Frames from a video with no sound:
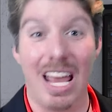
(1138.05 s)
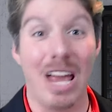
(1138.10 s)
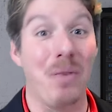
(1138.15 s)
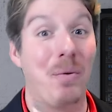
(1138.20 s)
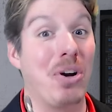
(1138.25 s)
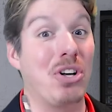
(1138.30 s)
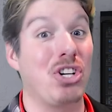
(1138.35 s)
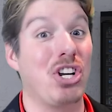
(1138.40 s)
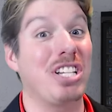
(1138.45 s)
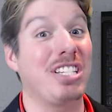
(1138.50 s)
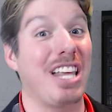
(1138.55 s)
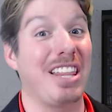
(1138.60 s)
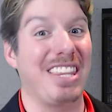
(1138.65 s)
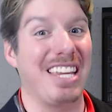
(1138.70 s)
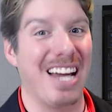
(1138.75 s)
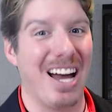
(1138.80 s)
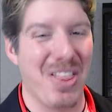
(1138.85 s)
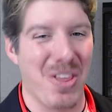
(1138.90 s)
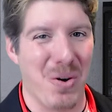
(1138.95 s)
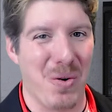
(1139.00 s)
And when she said
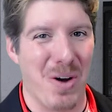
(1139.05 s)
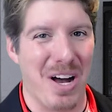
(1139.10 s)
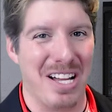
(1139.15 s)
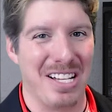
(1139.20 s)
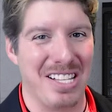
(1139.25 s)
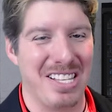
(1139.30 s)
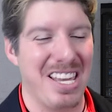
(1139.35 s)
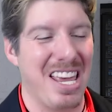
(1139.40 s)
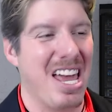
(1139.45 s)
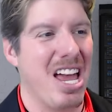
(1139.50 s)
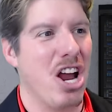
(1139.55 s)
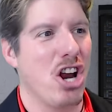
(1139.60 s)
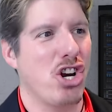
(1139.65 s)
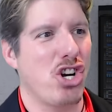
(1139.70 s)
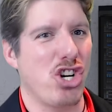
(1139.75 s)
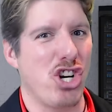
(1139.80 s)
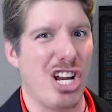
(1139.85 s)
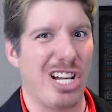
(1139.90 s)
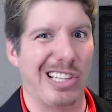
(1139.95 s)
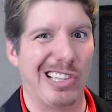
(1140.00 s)
the other ones,
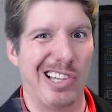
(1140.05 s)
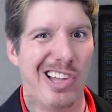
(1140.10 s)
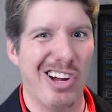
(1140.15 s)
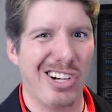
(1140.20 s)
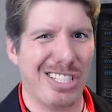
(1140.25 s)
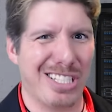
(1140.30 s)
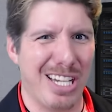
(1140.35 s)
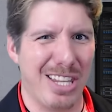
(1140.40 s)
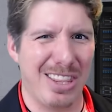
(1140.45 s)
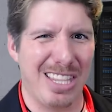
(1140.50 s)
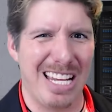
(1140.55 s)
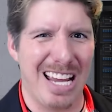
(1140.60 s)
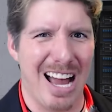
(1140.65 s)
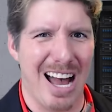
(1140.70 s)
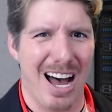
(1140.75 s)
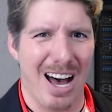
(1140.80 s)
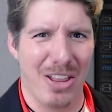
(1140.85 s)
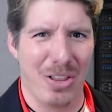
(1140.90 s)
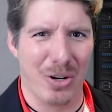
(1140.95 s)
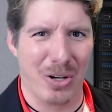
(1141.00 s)
she looked at the
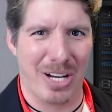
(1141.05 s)
other